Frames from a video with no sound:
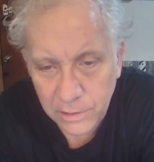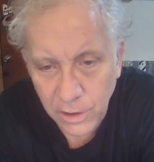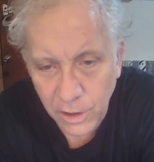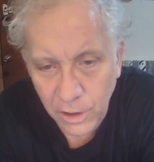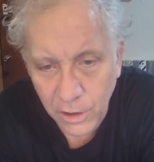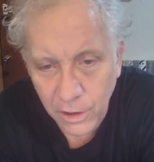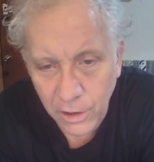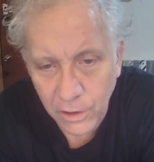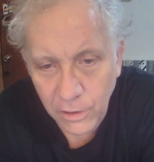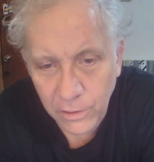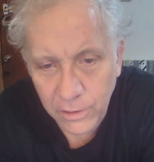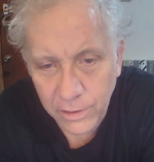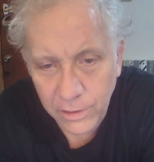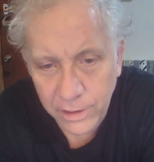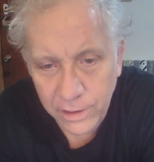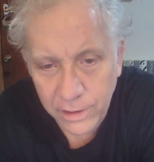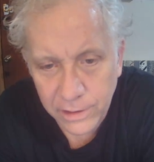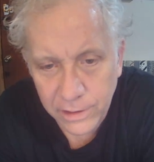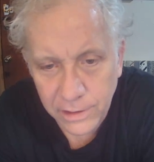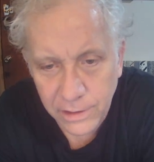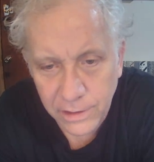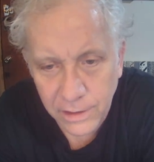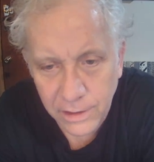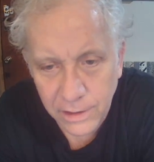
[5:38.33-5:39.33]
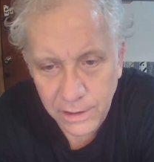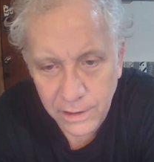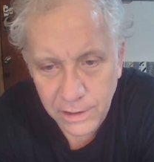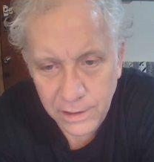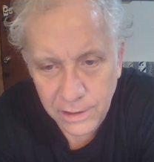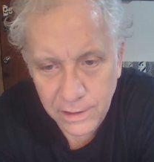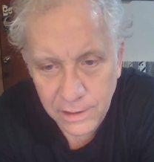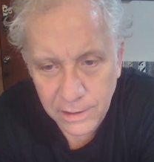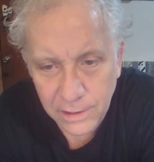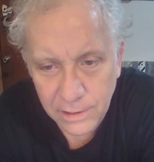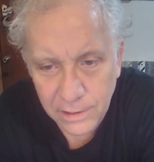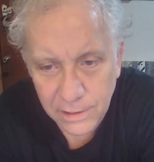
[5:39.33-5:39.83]
And to call it
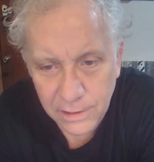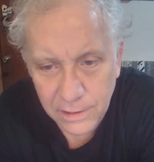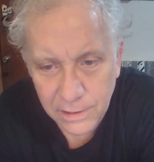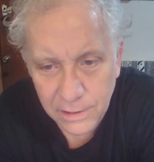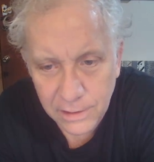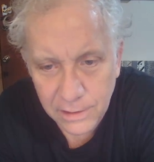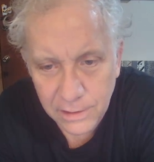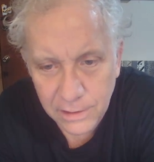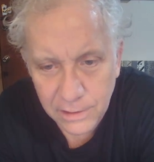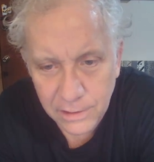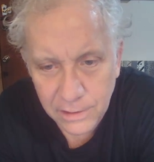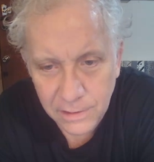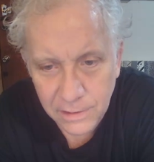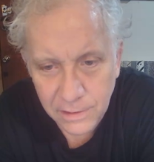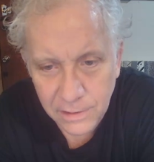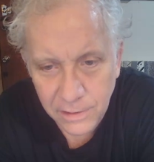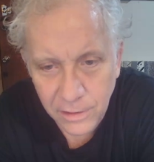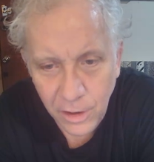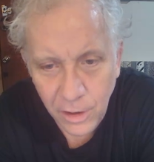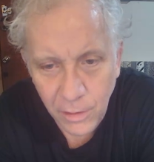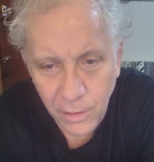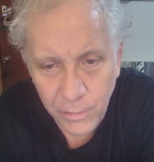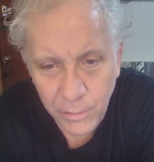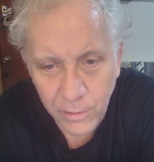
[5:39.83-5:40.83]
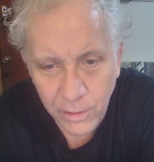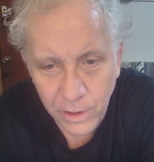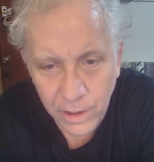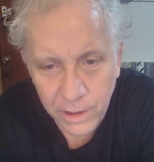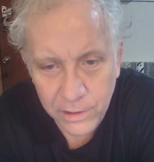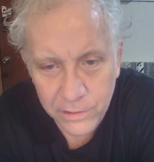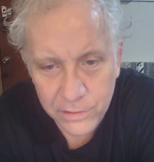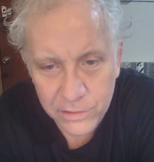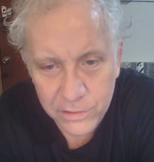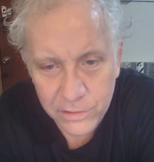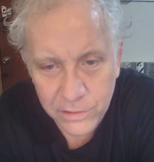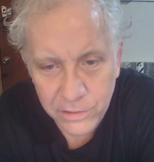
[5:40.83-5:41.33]
an
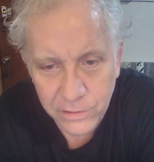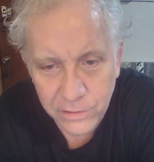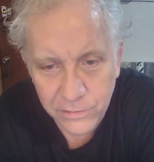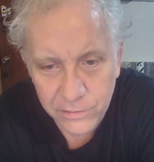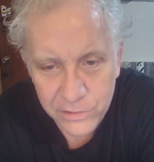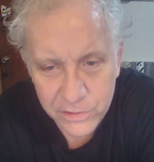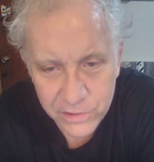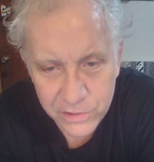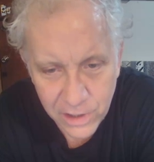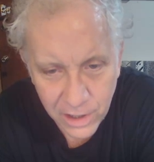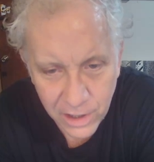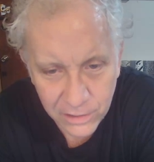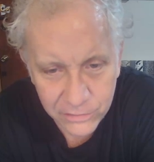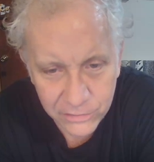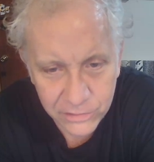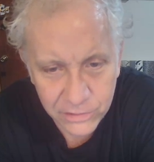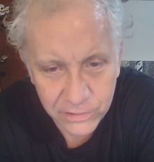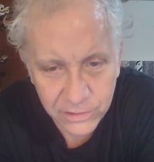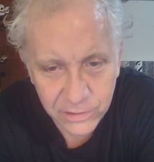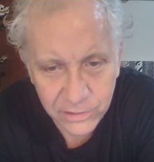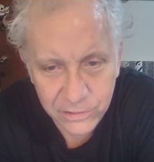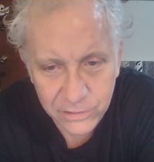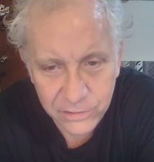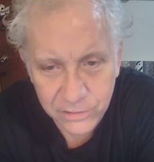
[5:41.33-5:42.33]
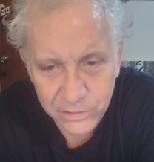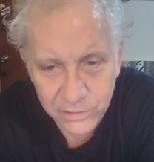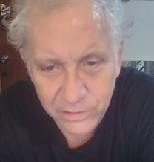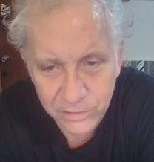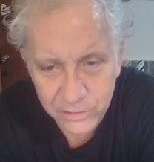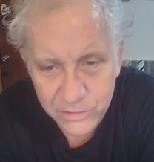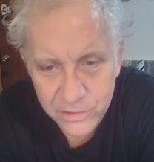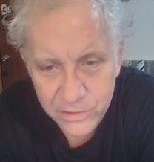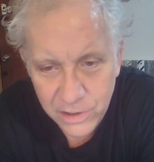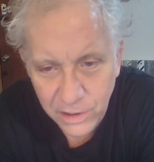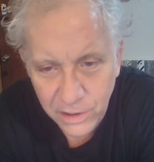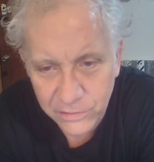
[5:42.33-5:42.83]
operation of
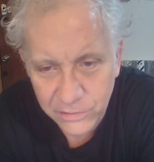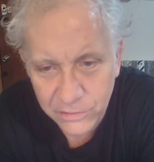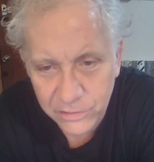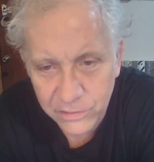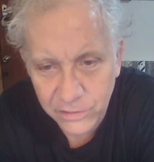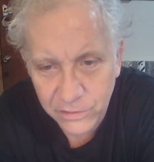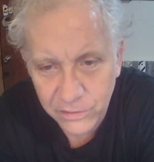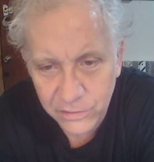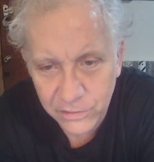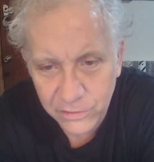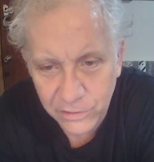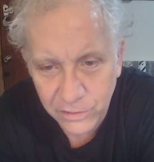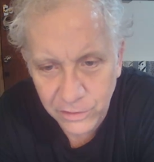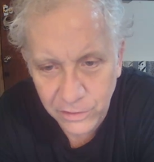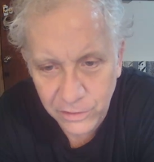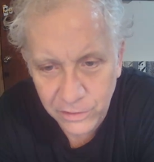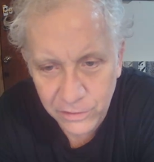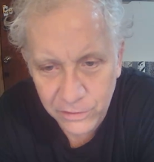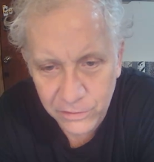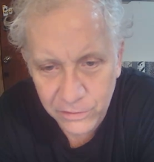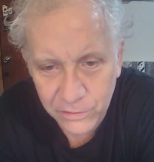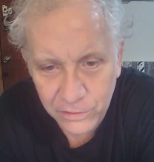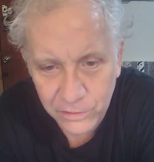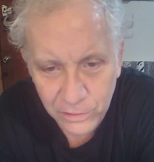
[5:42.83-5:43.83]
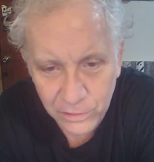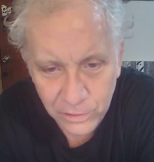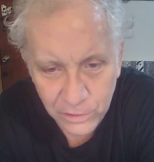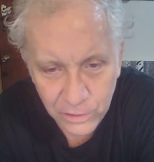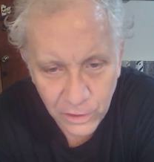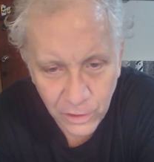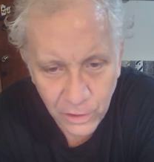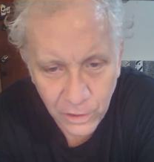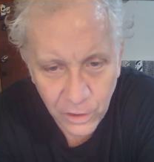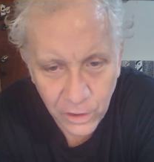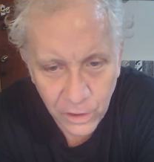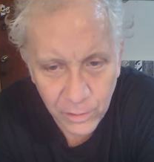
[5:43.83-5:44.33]
justice, and justice
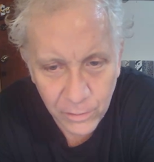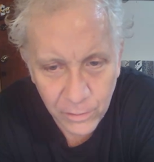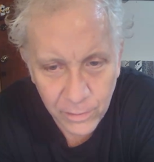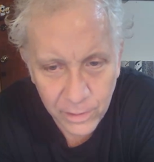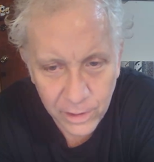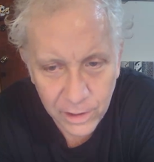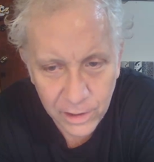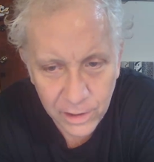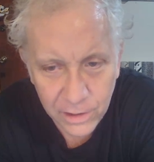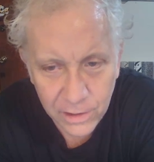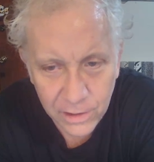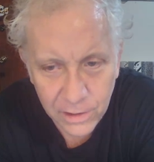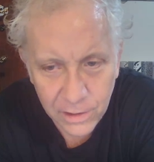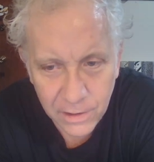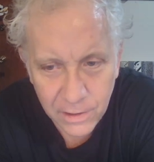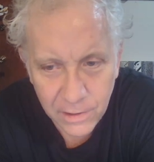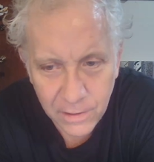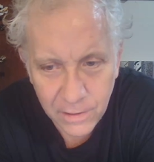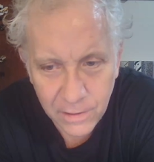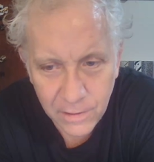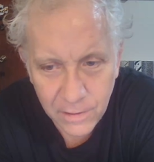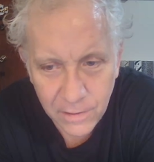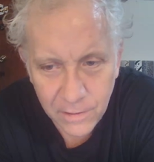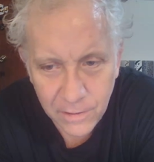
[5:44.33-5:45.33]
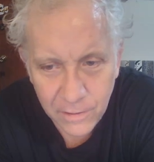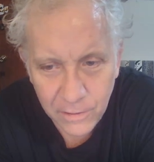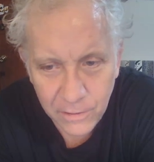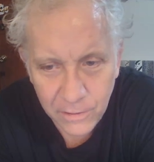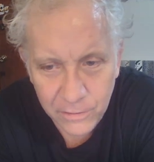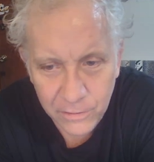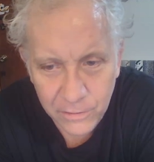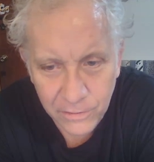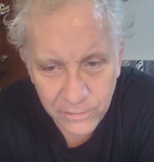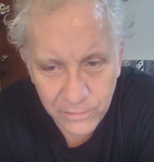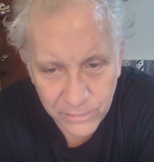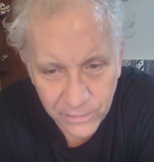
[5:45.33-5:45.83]
alerts or karma
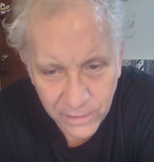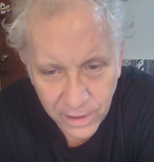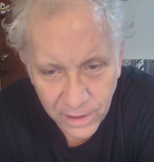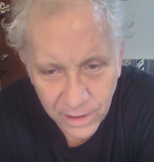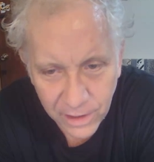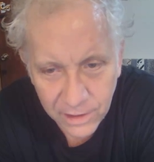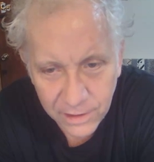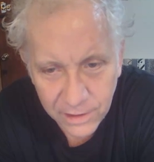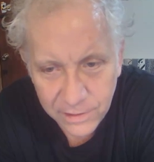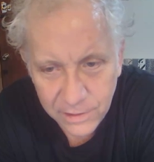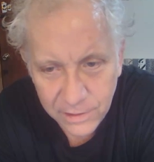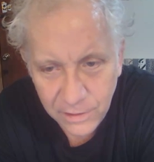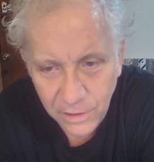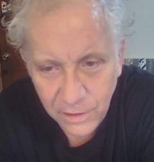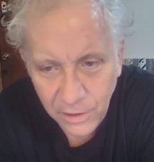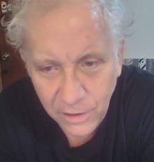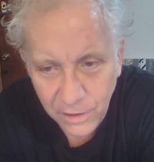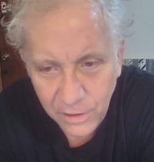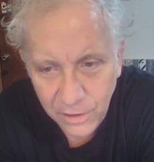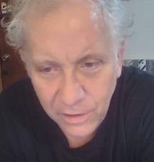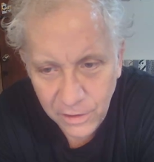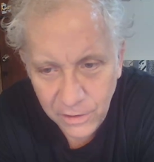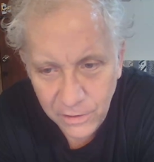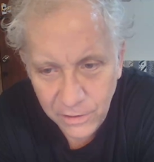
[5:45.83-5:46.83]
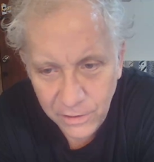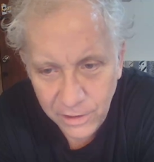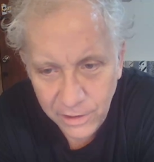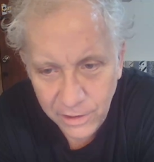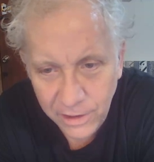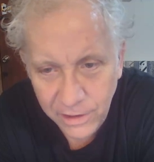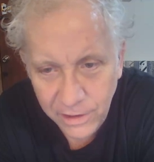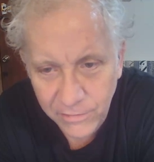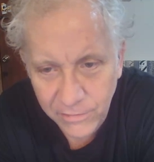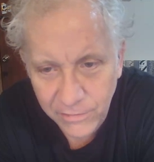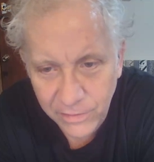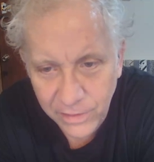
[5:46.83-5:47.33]
or divine
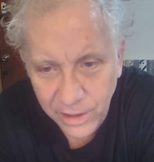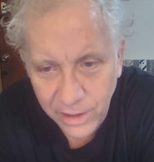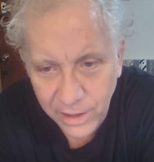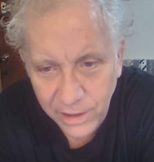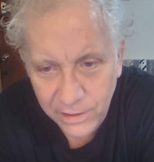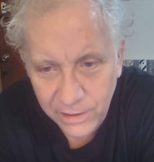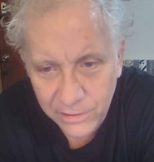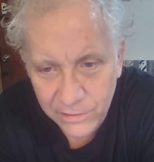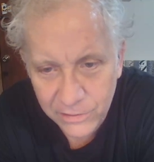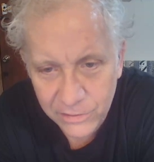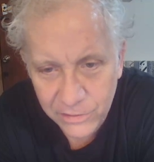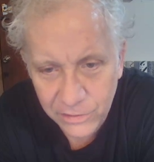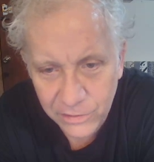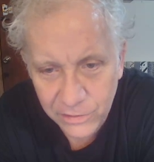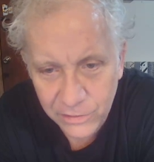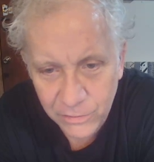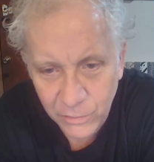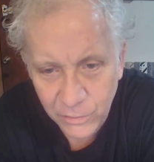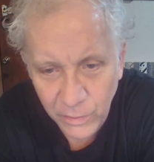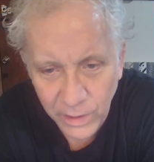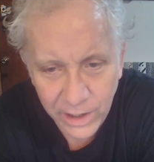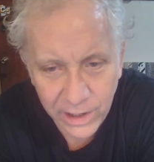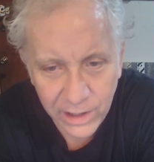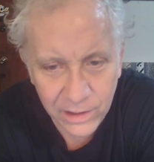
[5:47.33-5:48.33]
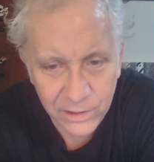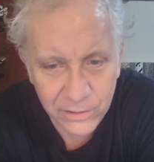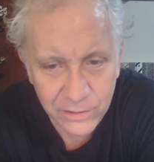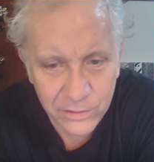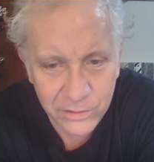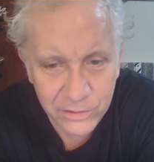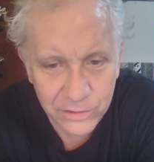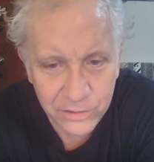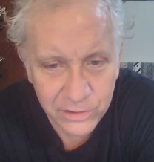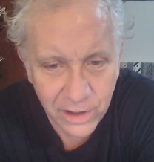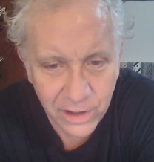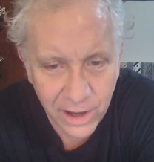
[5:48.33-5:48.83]
law or any of that, it's just
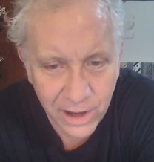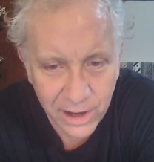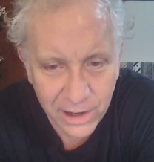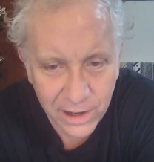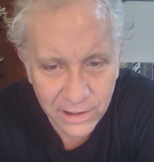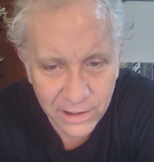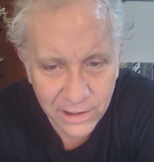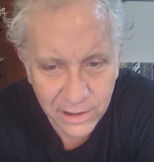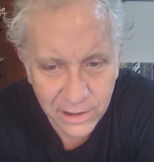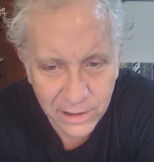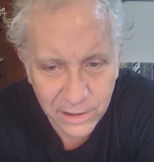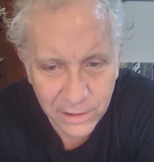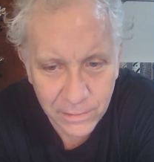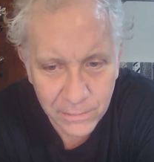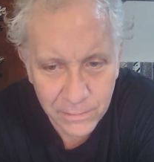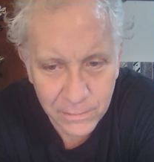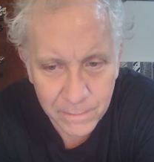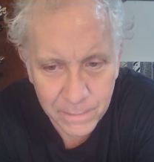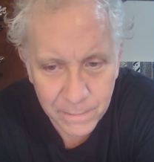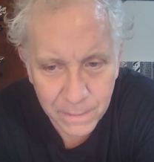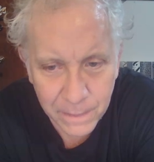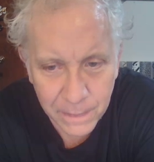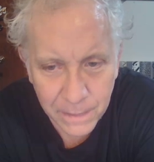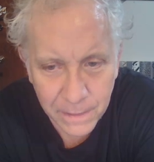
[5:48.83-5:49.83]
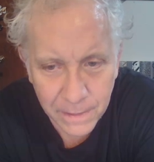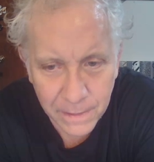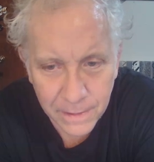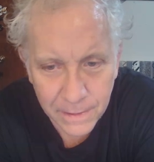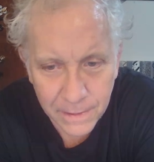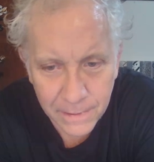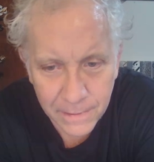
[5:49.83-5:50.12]
ransacking